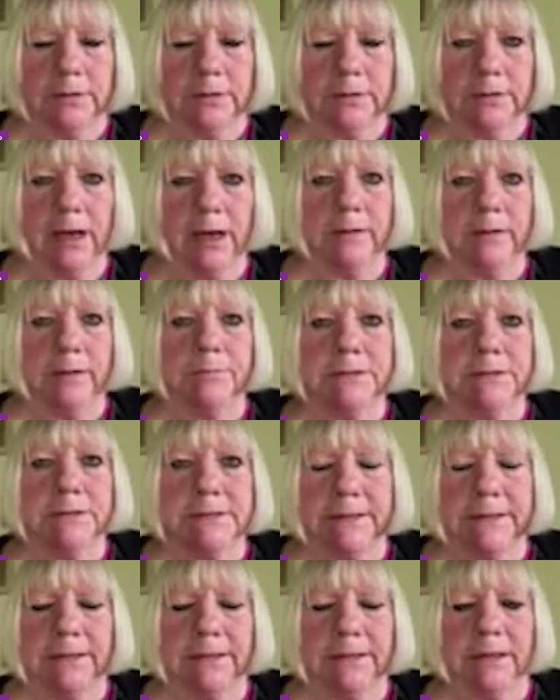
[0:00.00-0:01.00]
I
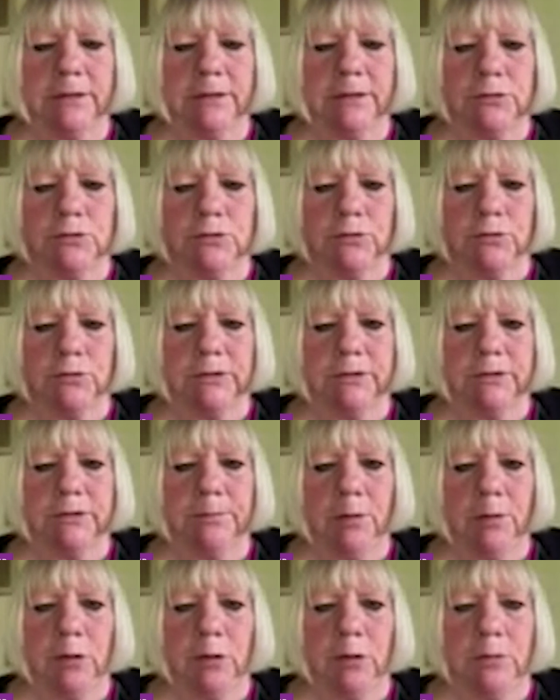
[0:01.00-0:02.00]
particularly enjoyed the
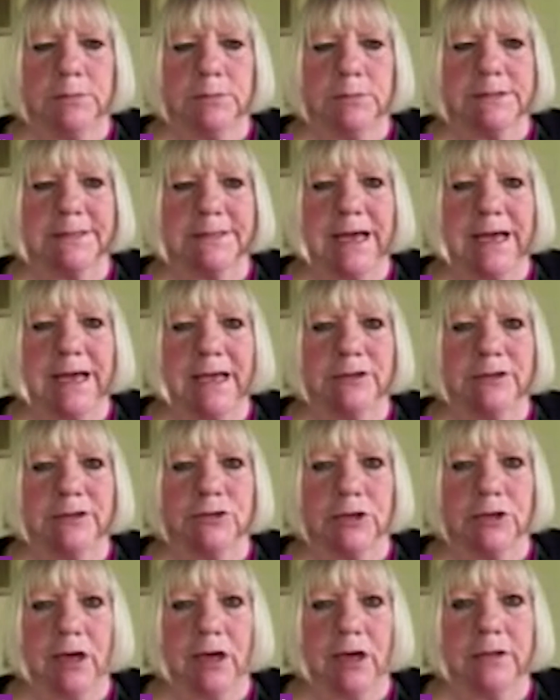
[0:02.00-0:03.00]
poem Sky
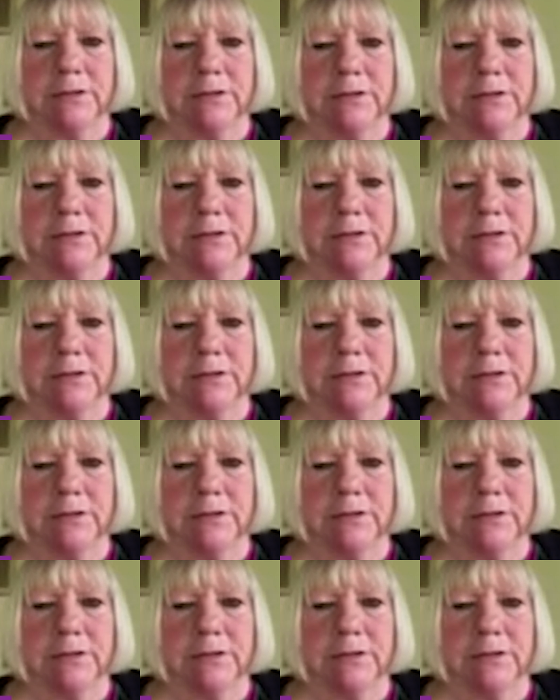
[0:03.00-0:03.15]
Shards